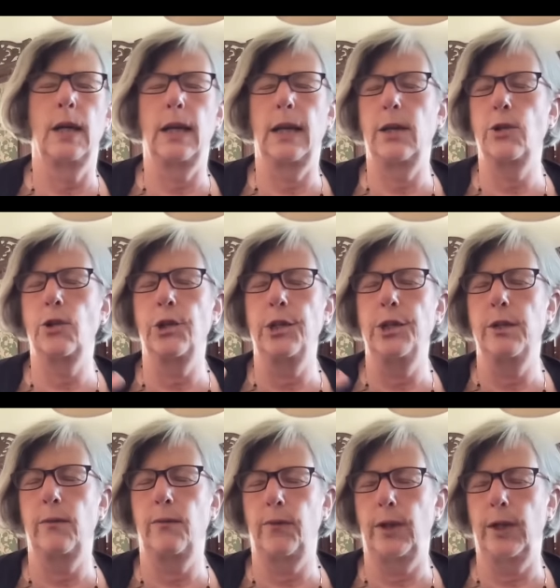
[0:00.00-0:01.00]
election
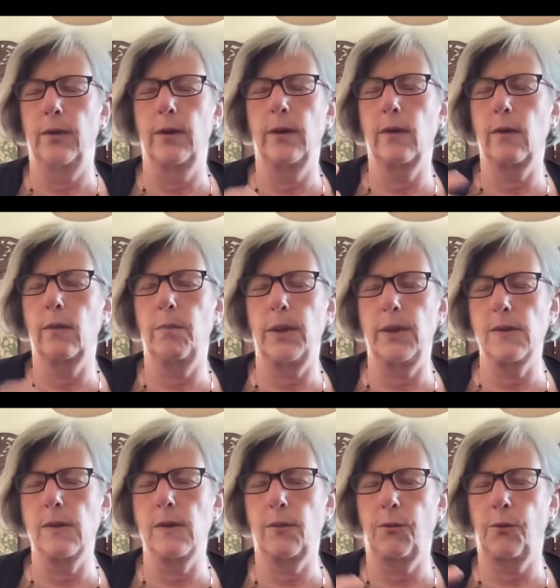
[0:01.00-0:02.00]
interference,
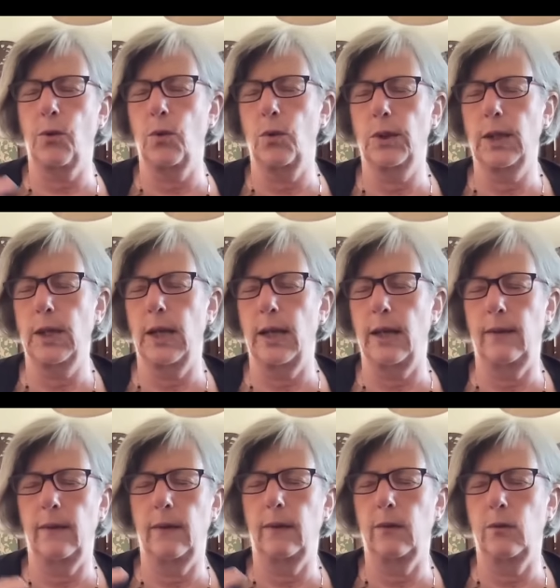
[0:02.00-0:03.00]
business fraud
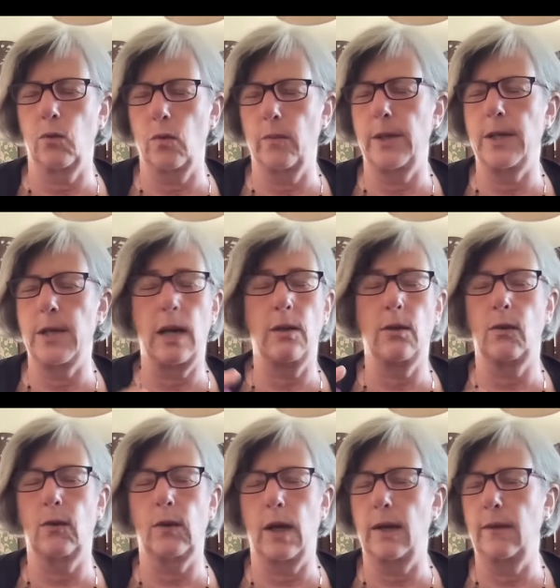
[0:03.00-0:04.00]
case, Stormy
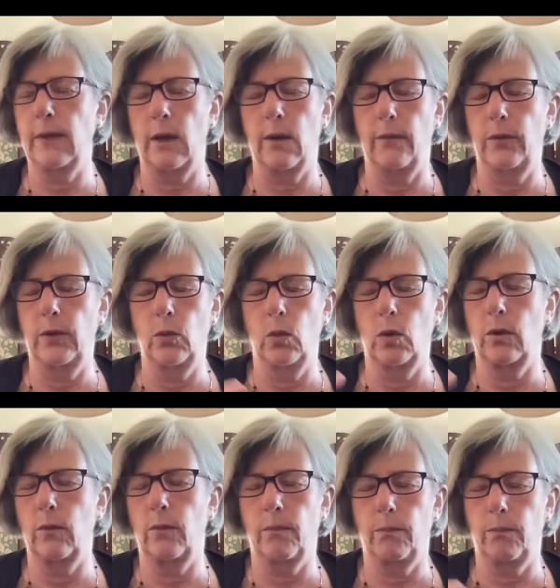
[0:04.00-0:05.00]
Daniels case, however you want
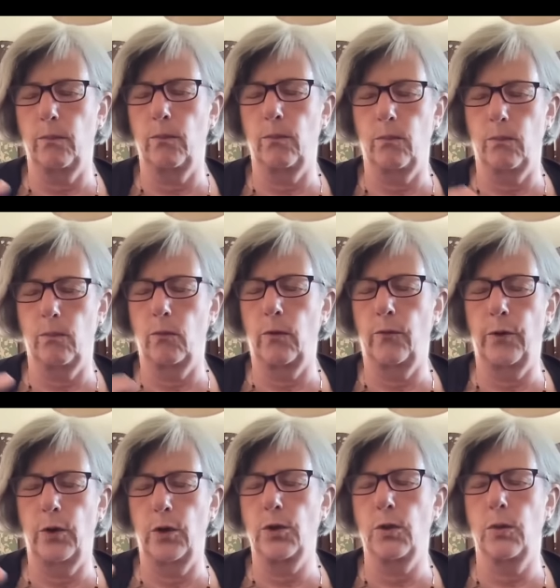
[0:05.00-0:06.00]
to
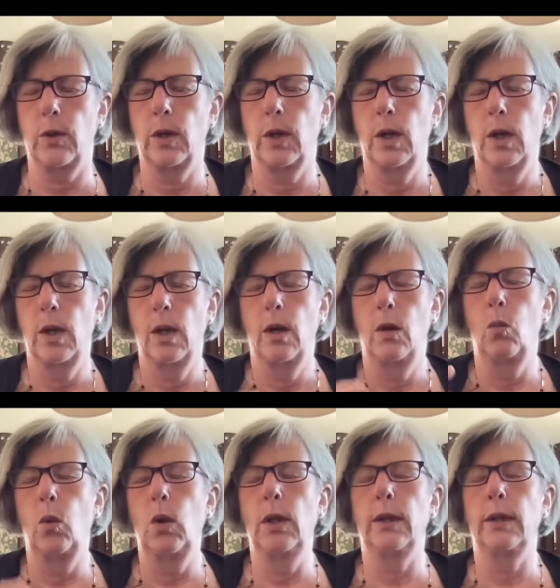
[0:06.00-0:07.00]
refer to it,
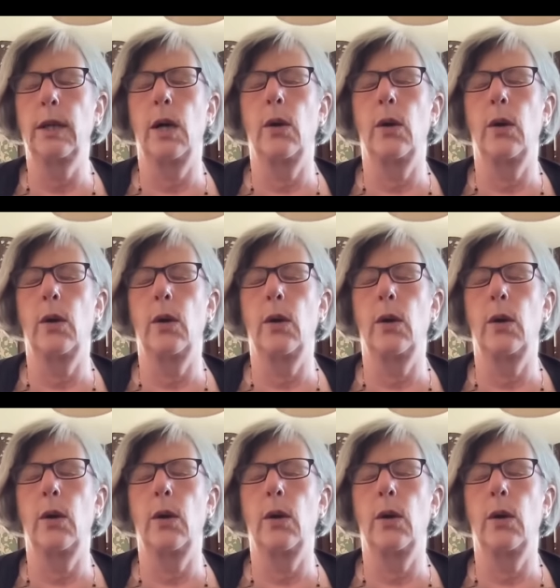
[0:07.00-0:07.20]
will it